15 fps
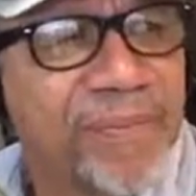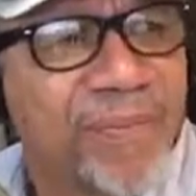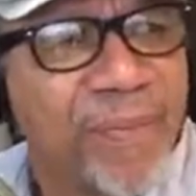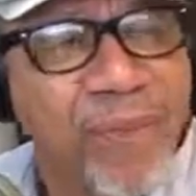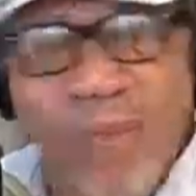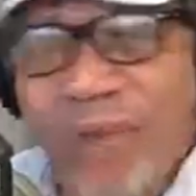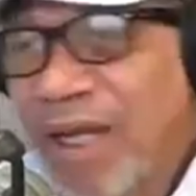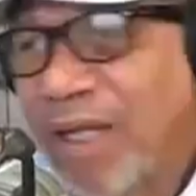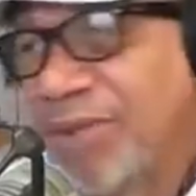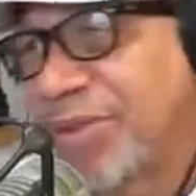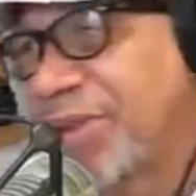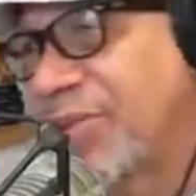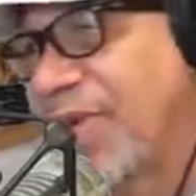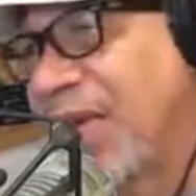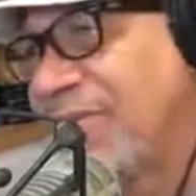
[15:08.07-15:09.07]
while
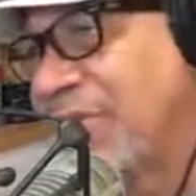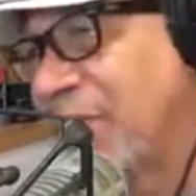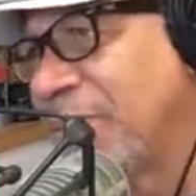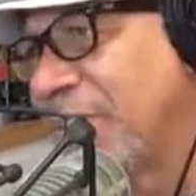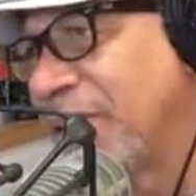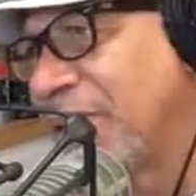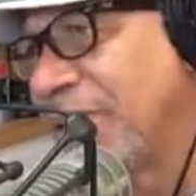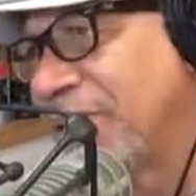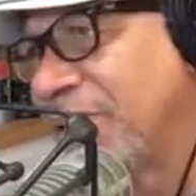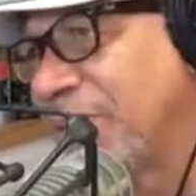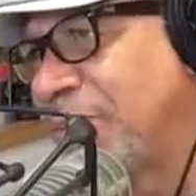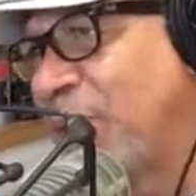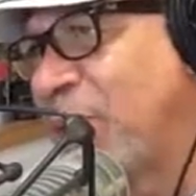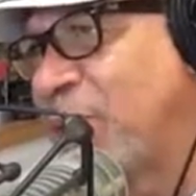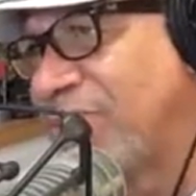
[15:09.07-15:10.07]
two African Americans
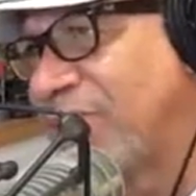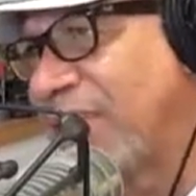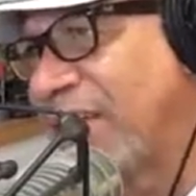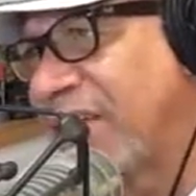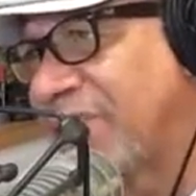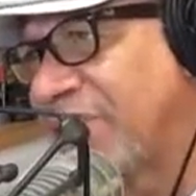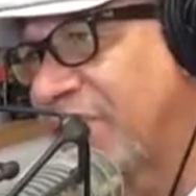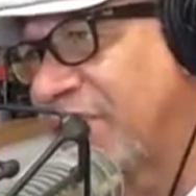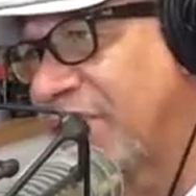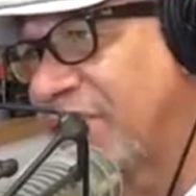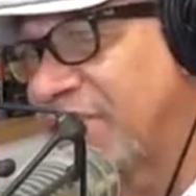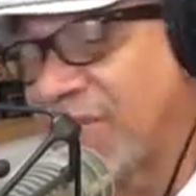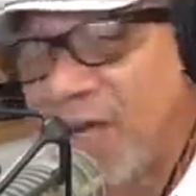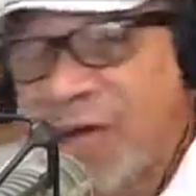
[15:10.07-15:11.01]
pulverized each other.